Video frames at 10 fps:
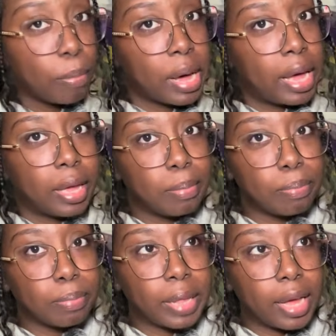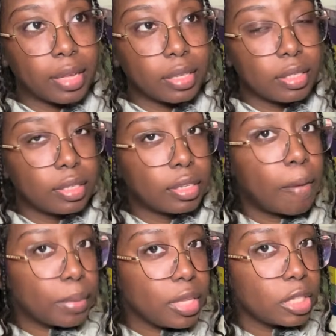by Black
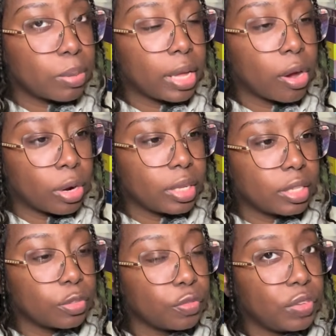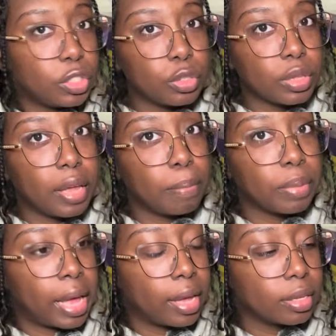companies, Black artists, or feature like
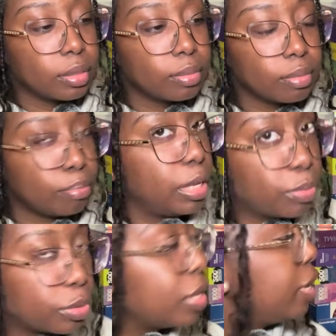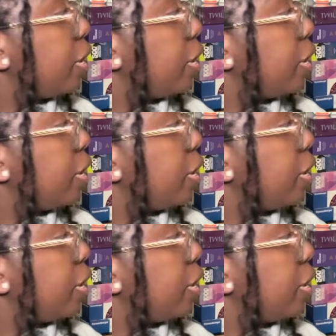Black people.